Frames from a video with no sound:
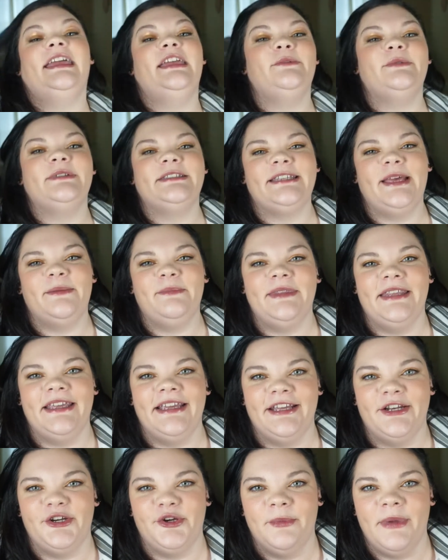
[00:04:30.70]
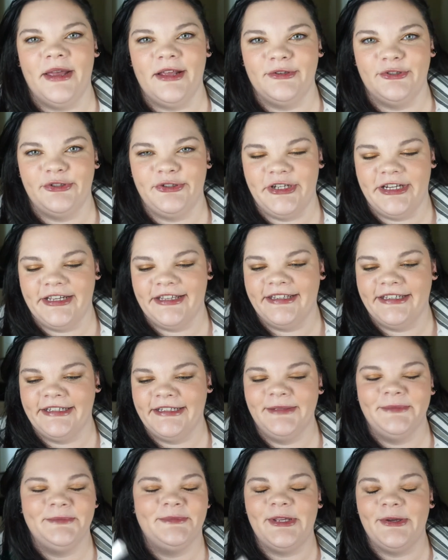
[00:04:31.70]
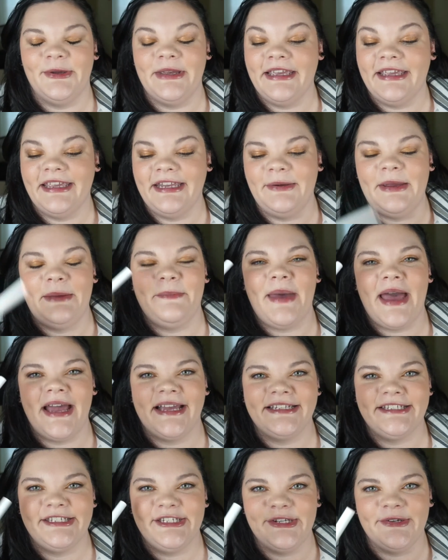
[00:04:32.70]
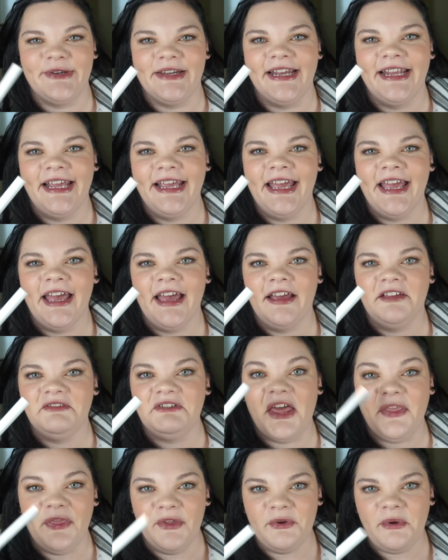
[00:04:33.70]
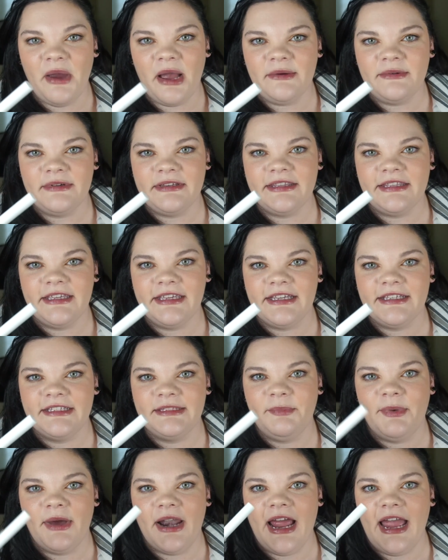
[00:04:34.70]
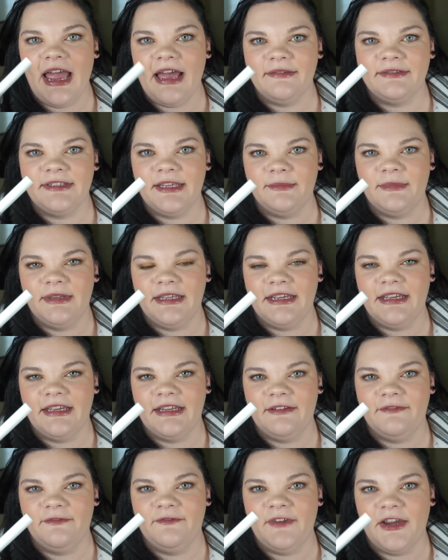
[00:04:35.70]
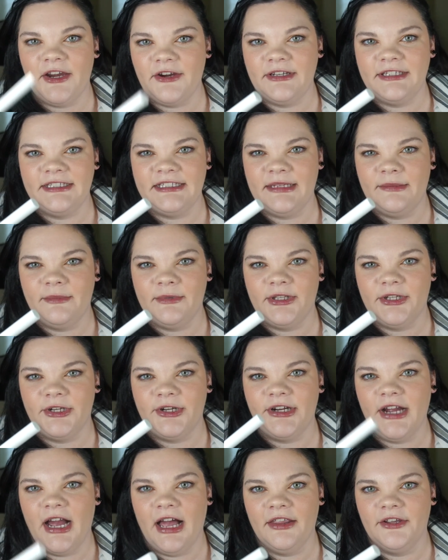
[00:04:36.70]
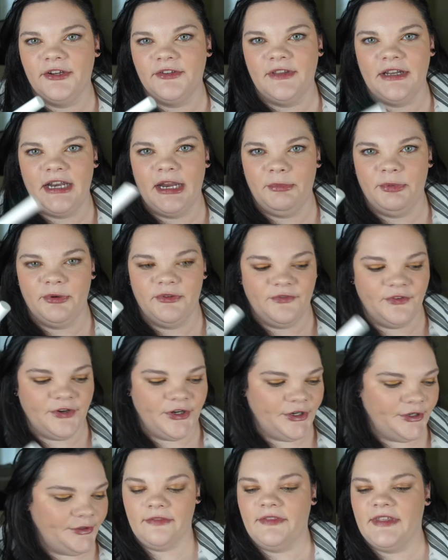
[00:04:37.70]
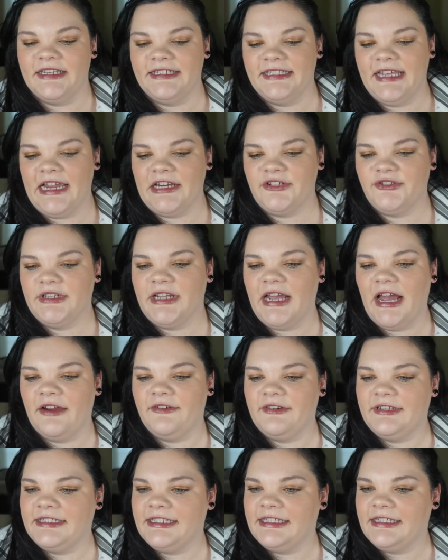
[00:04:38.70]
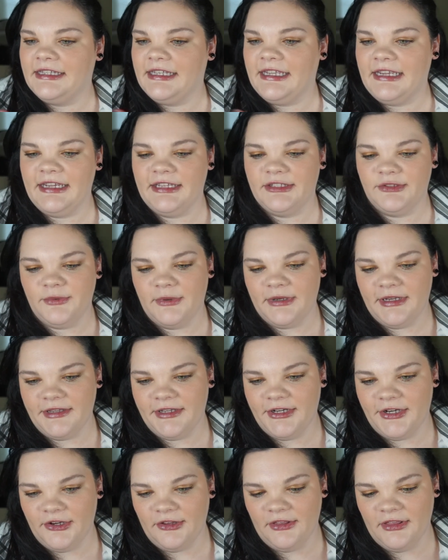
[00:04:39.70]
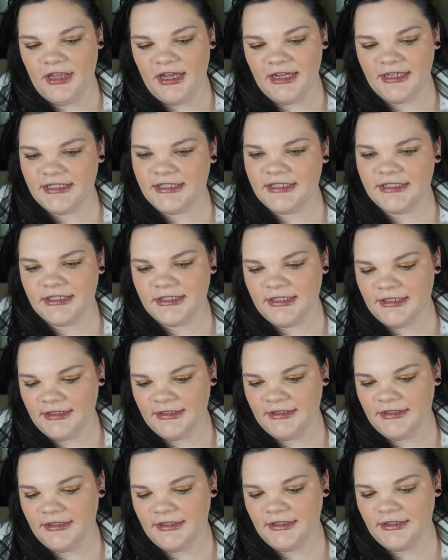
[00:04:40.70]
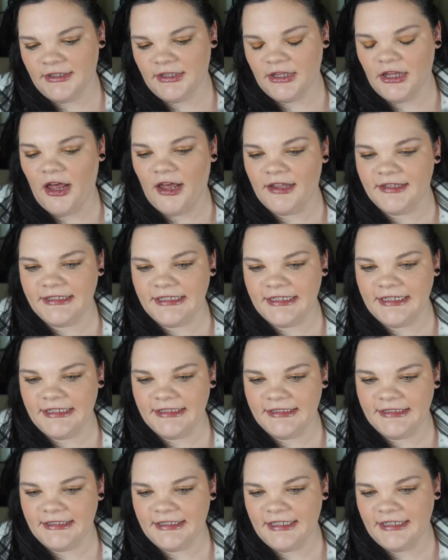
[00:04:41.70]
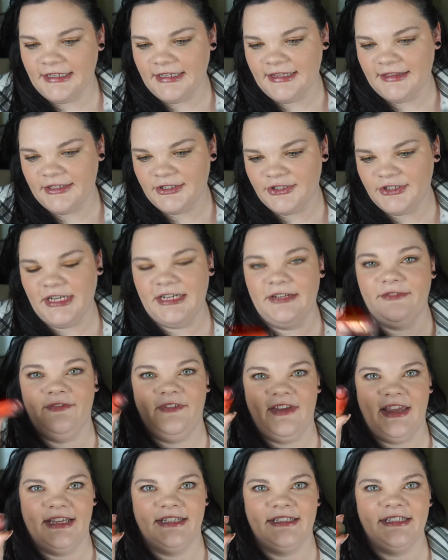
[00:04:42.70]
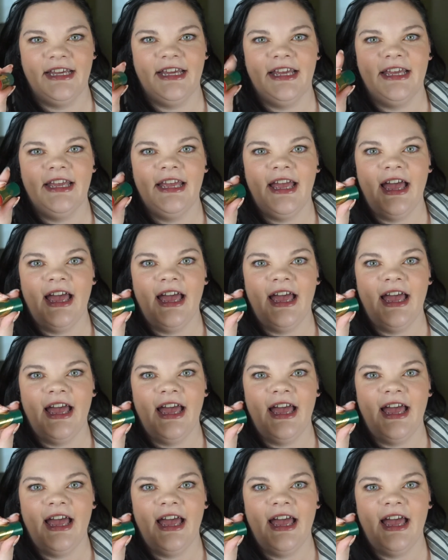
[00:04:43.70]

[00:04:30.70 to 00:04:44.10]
with something and her bell's jingling. So anyway, back to it. Nothing wrong with this, but I have something in a very similar color that I prefer. This I actually got recently. It's one of their Luxe glosses in the shade Vanda.